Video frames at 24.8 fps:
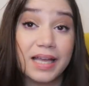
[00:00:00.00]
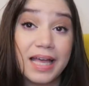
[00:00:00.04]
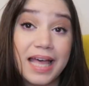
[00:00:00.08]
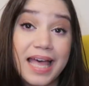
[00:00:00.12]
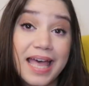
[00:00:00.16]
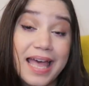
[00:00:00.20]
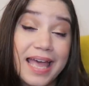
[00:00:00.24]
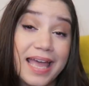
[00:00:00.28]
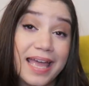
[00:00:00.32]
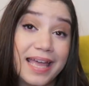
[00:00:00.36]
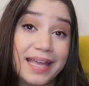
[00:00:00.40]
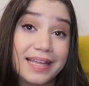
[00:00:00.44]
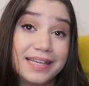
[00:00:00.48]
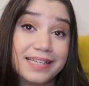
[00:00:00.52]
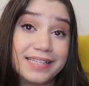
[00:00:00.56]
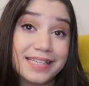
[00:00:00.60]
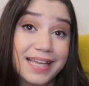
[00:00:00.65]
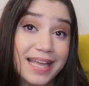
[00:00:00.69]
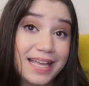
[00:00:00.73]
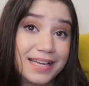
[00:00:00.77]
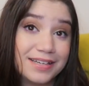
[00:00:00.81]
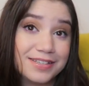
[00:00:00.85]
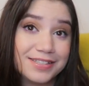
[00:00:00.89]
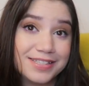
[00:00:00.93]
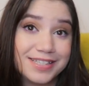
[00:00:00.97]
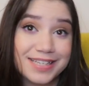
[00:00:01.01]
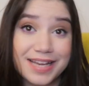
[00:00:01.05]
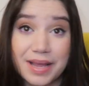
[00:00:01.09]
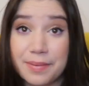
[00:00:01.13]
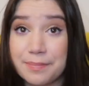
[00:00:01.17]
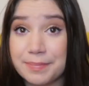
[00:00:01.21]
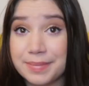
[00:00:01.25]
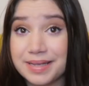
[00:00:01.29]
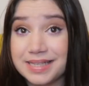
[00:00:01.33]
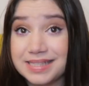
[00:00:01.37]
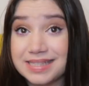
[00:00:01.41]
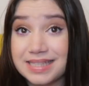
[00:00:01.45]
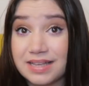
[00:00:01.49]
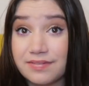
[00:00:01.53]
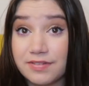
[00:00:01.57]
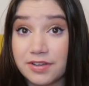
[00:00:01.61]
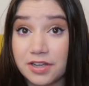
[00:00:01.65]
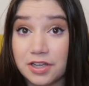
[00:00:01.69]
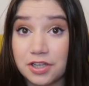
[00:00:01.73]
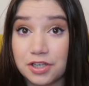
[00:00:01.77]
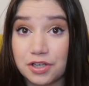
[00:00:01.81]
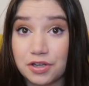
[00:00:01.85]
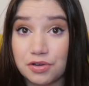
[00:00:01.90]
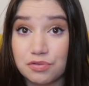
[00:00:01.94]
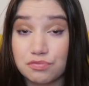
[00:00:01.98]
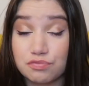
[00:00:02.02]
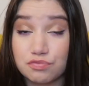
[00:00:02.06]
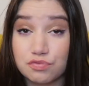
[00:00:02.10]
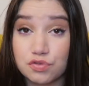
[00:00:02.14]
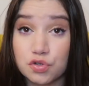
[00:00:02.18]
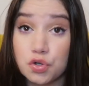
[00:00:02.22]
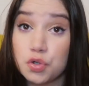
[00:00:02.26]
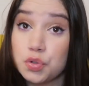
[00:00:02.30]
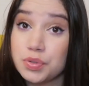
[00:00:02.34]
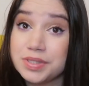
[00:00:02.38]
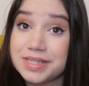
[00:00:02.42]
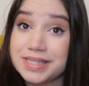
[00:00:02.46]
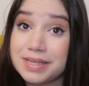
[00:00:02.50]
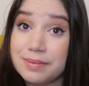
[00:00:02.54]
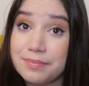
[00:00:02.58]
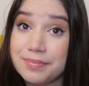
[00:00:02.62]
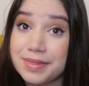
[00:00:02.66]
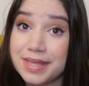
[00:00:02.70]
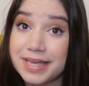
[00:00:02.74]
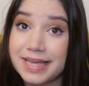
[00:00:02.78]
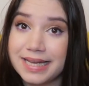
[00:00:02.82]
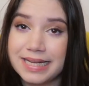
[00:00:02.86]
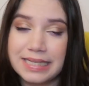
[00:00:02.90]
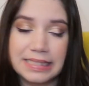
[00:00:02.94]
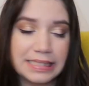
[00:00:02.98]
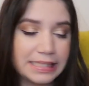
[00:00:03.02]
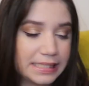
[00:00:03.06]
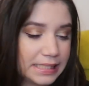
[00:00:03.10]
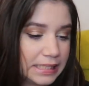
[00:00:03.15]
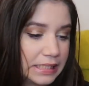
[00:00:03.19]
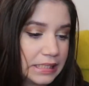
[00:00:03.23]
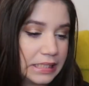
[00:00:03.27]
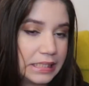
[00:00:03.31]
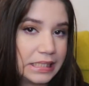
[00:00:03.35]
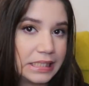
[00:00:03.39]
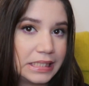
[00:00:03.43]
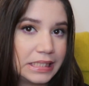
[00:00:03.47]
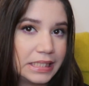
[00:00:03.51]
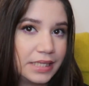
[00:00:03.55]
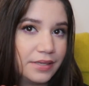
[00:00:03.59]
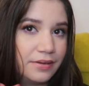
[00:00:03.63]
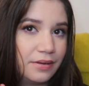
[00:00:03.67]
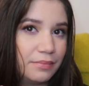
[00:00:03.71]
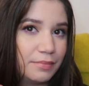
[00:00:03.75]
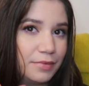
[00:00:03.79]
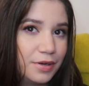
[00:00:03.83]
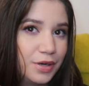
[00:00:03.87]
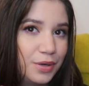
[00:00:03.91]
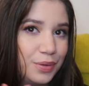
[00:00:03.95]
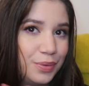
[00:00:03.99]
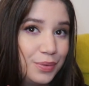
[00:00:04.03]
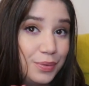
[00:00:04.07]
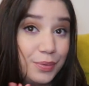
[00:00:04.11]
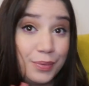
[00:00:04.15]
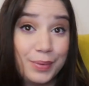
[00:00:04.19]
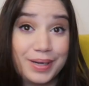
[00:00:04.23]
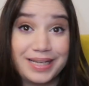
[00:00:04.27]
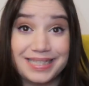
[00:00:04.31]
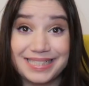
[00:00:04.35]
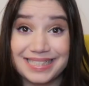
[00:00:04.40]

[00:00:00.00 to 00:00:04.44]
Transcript: And again, that means that we're gonna roll something else in, so I'm quite